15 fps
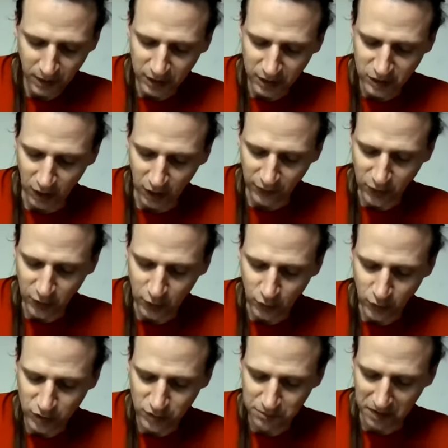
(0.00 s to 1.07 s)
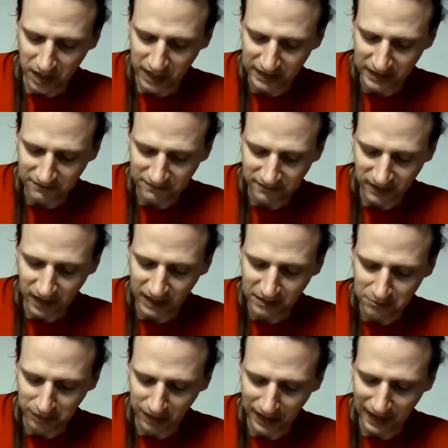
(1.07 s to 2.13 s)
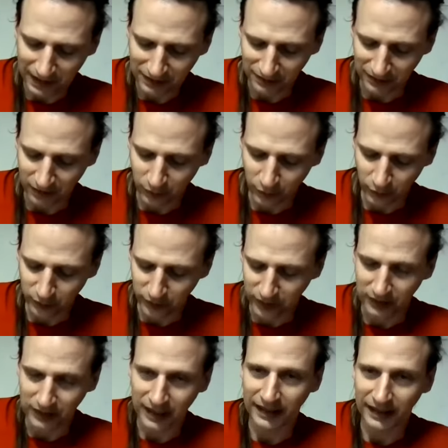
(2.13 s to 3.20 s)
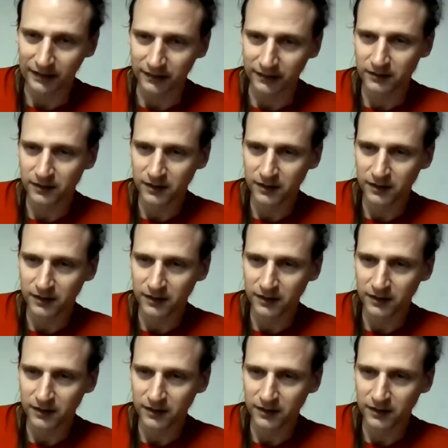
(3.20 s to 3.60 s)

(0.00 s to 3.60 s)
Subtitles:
He saw the huge body flying blackly through the glare,